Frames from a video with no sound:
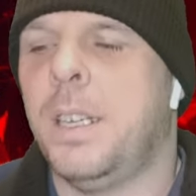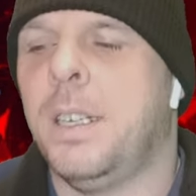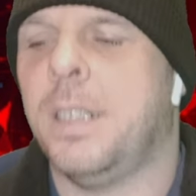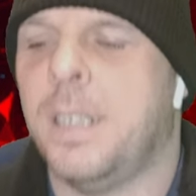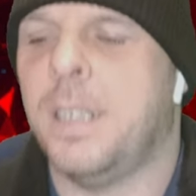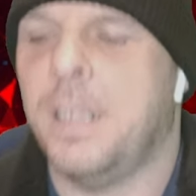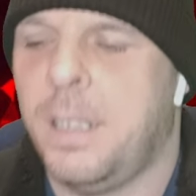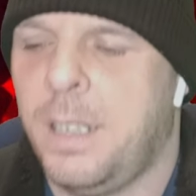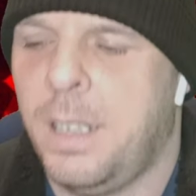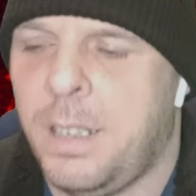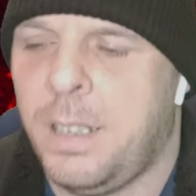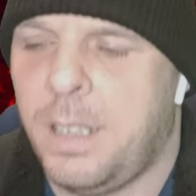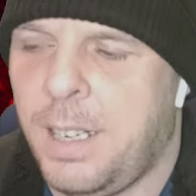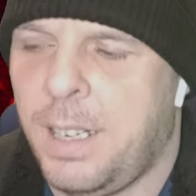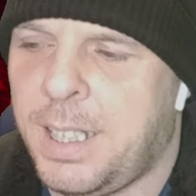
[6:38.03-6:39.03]
That,
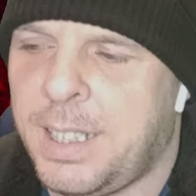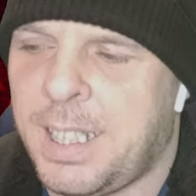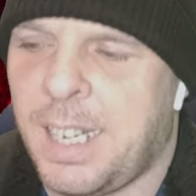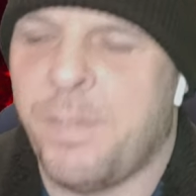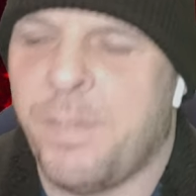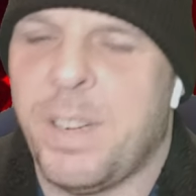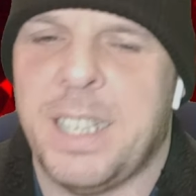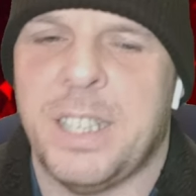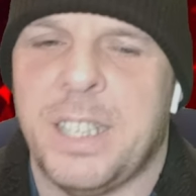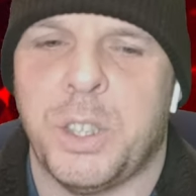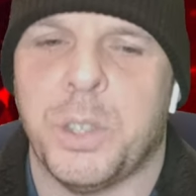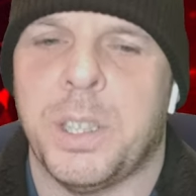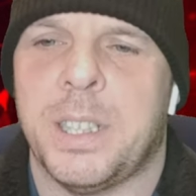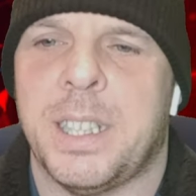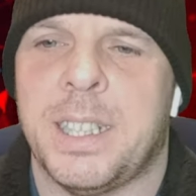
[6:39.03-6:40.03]
like I said, I really
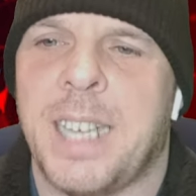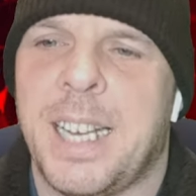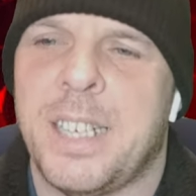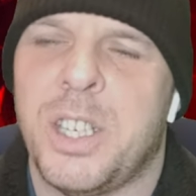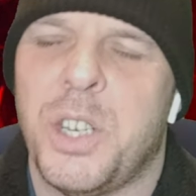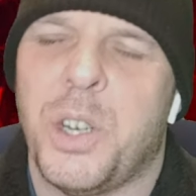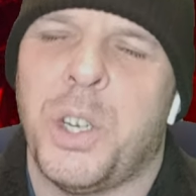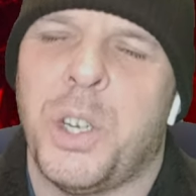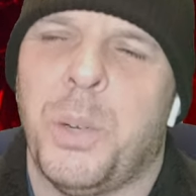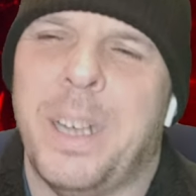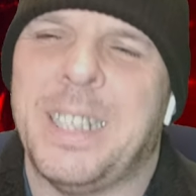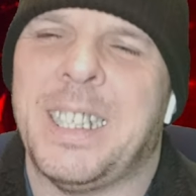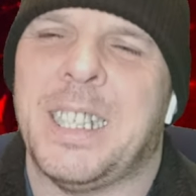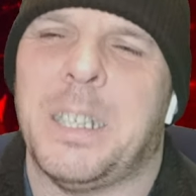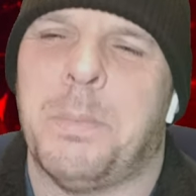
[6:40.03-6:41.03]
enjoyed this. And you can
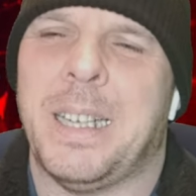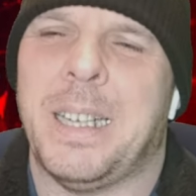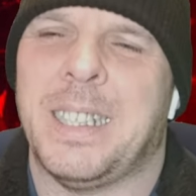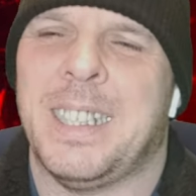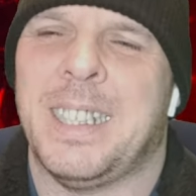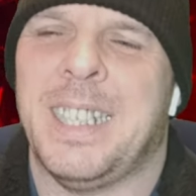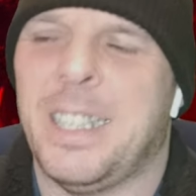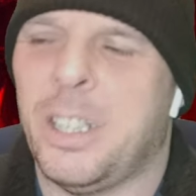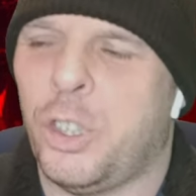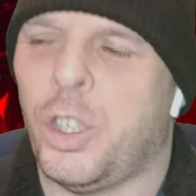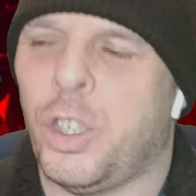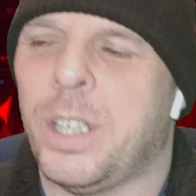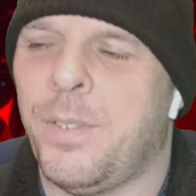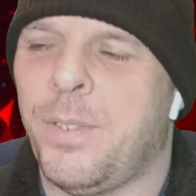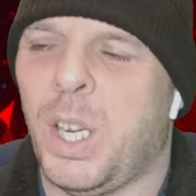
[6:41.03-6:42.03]
always expect to see
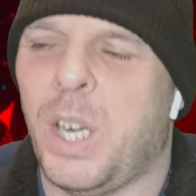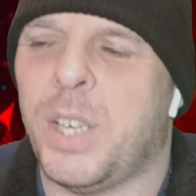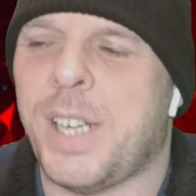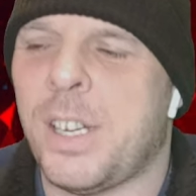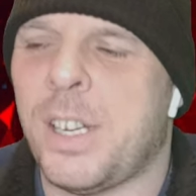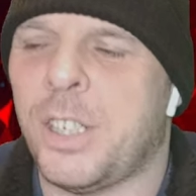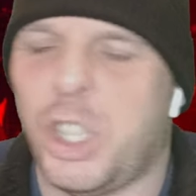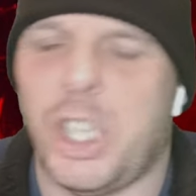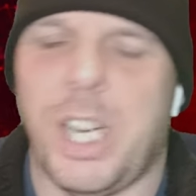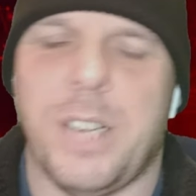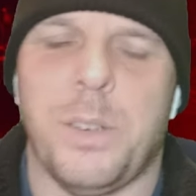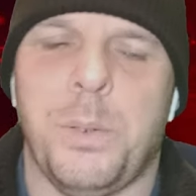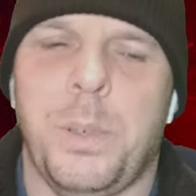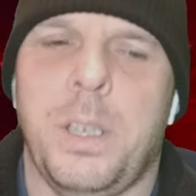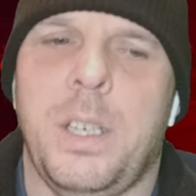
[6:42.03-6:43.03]
Katrina Velarde on the
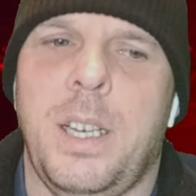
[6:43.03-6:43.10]
channel.